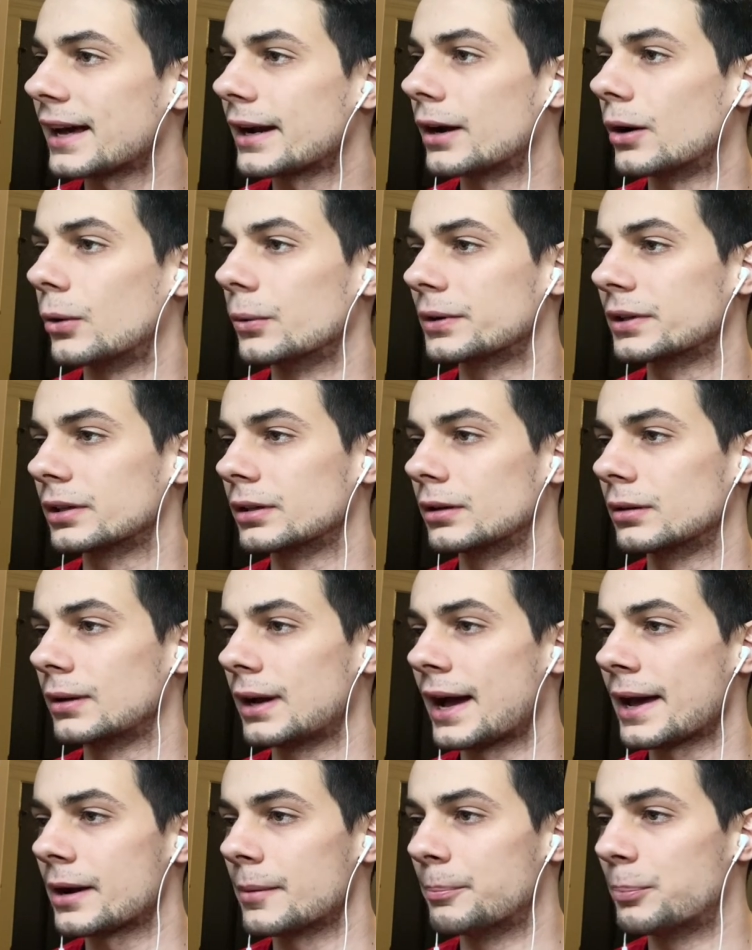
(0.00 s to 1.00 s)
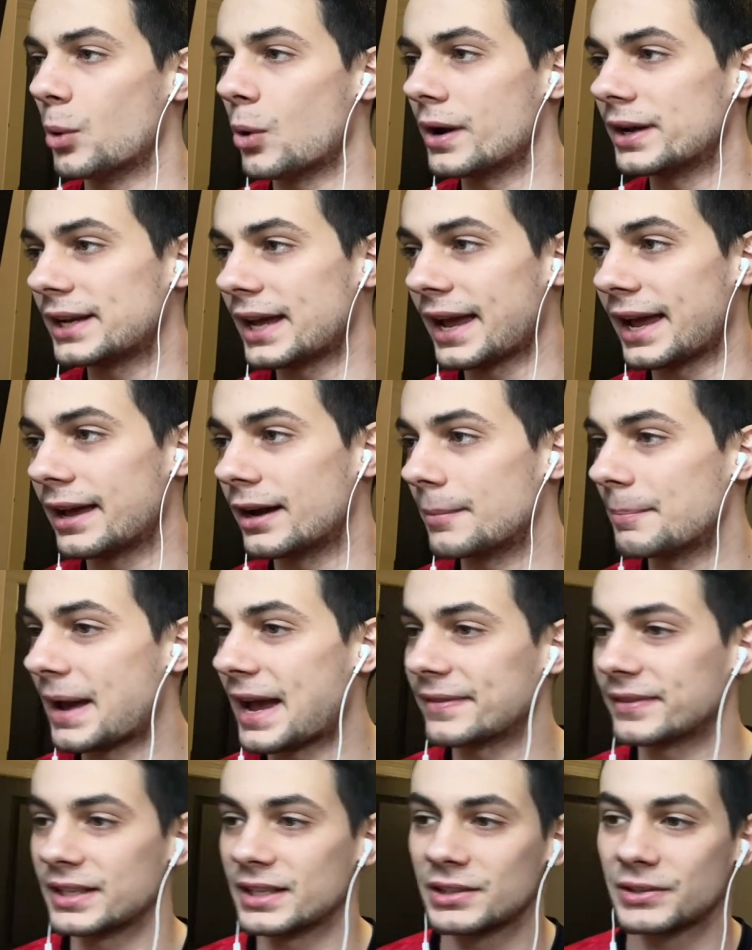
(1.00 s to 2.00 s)
out. Attaboy, De Gea,
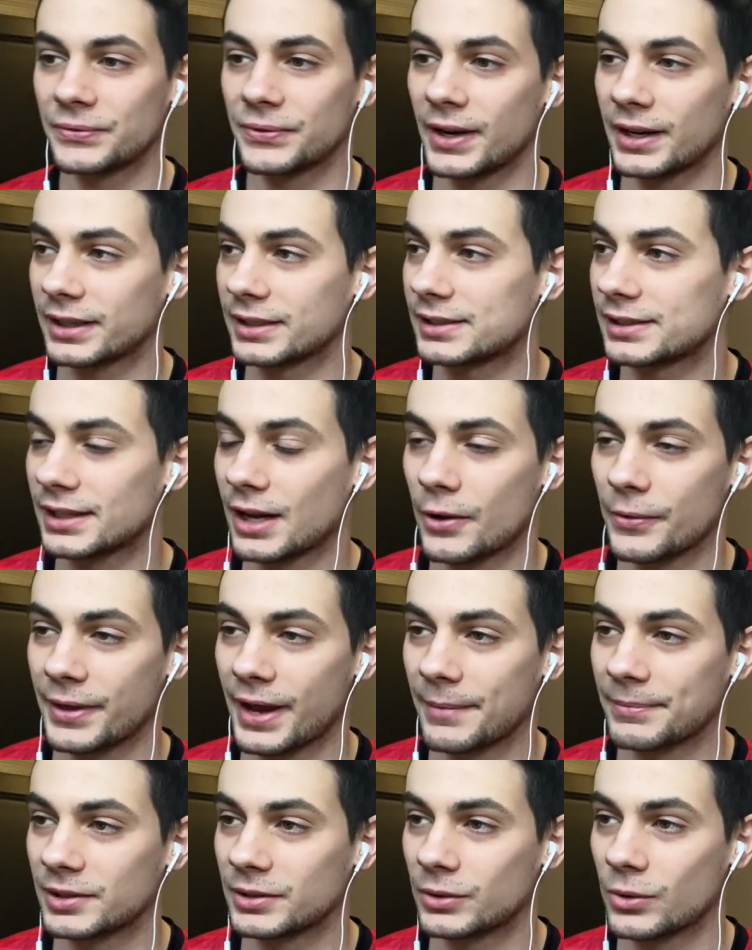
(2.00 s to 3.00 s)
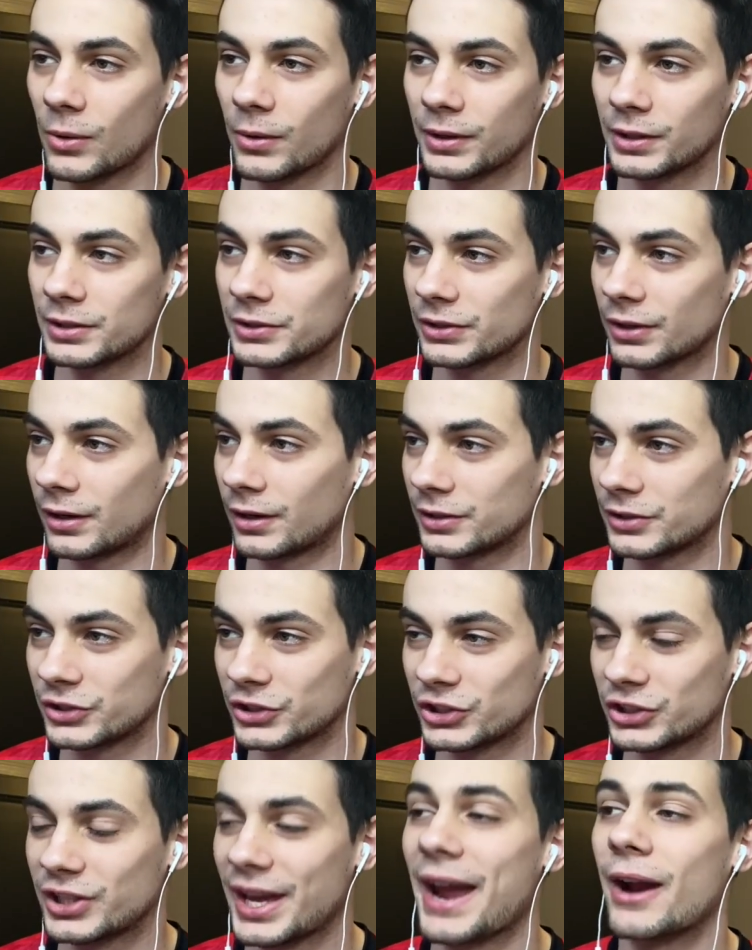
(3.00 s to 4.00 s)
man. These fucking Southampton corners are
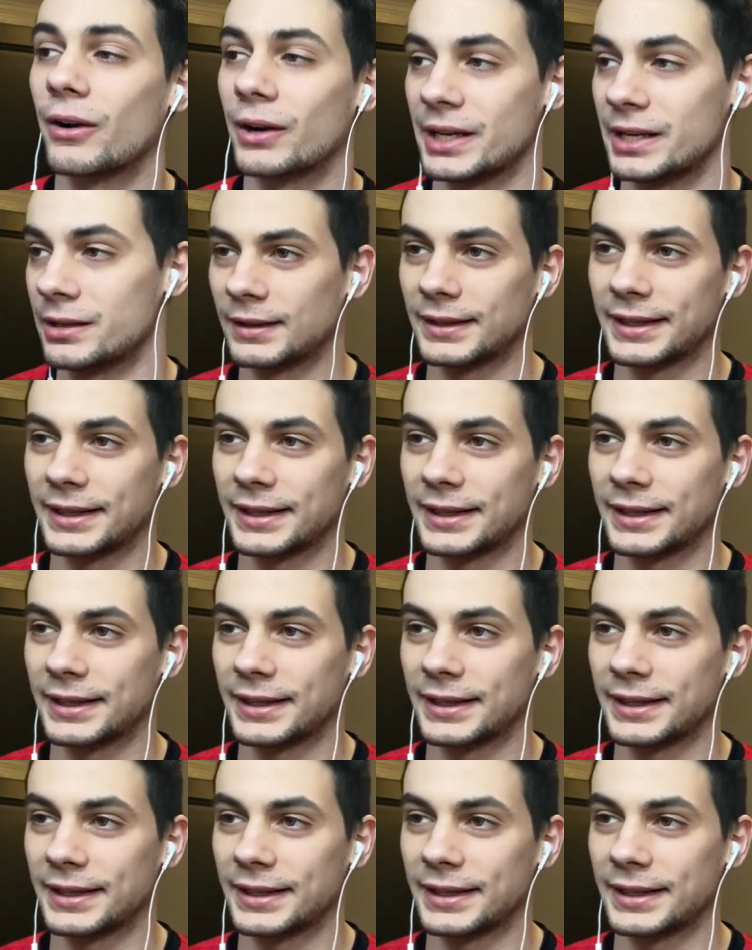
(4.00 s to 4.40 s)
scary.